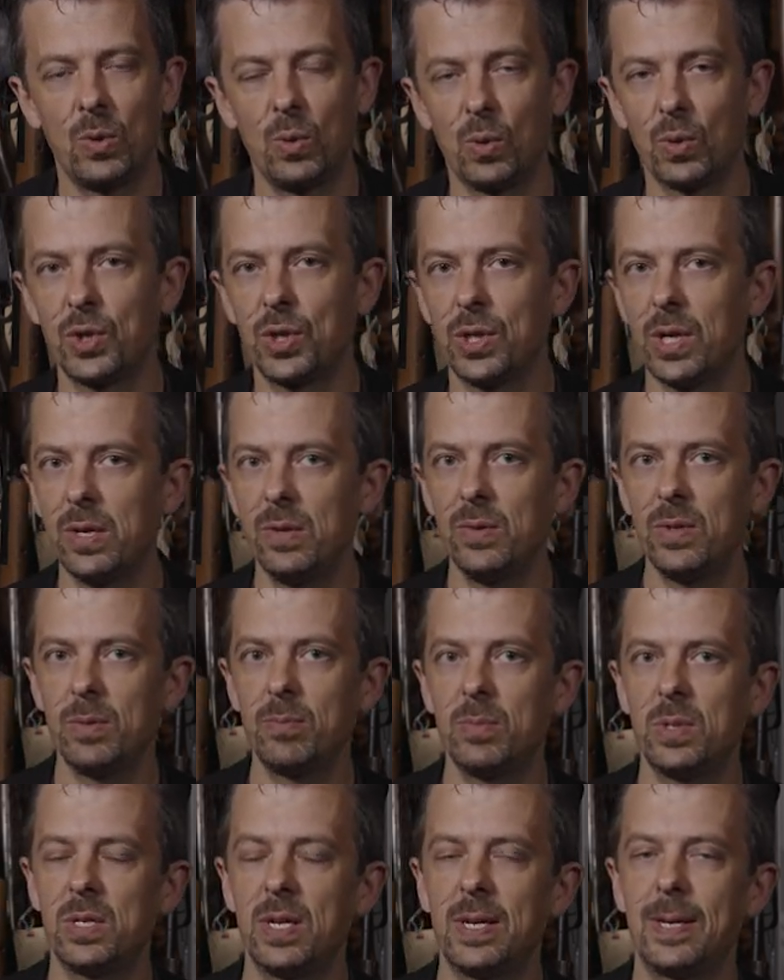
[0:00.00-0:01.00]
horse shows
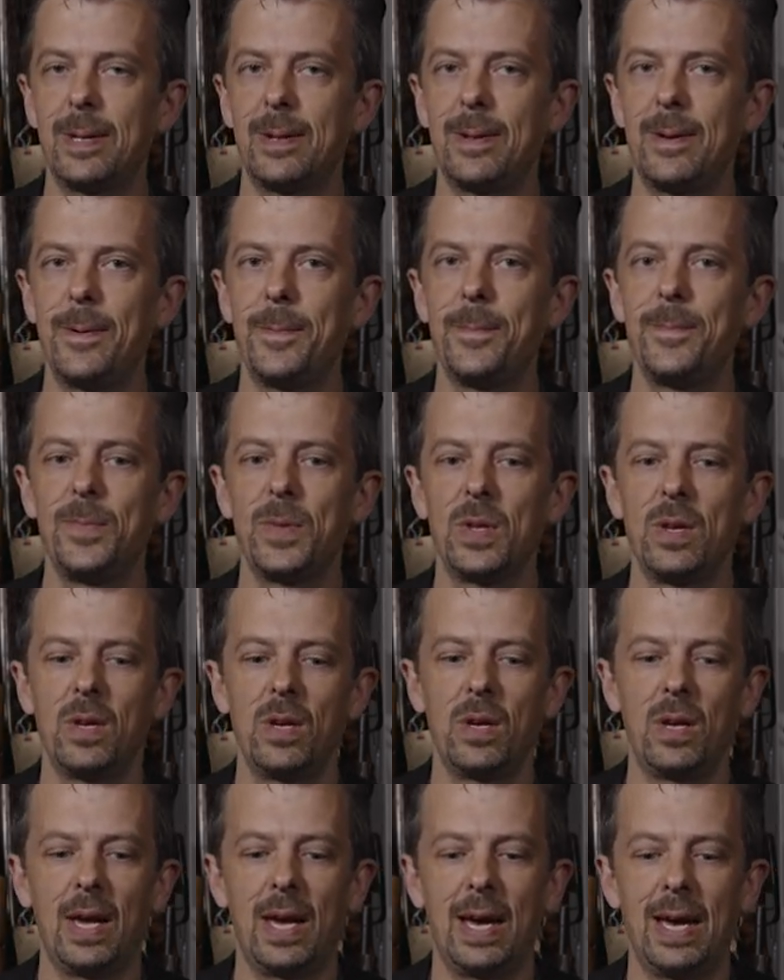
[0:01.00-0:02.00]
in particular,
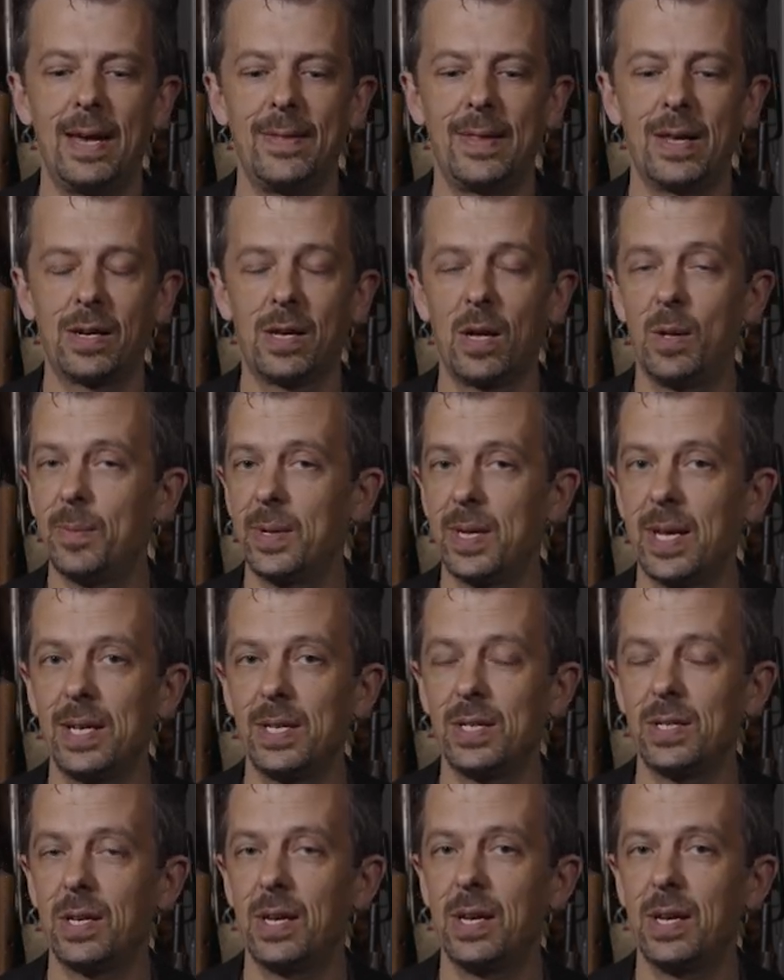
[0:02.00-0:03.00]
and that culminates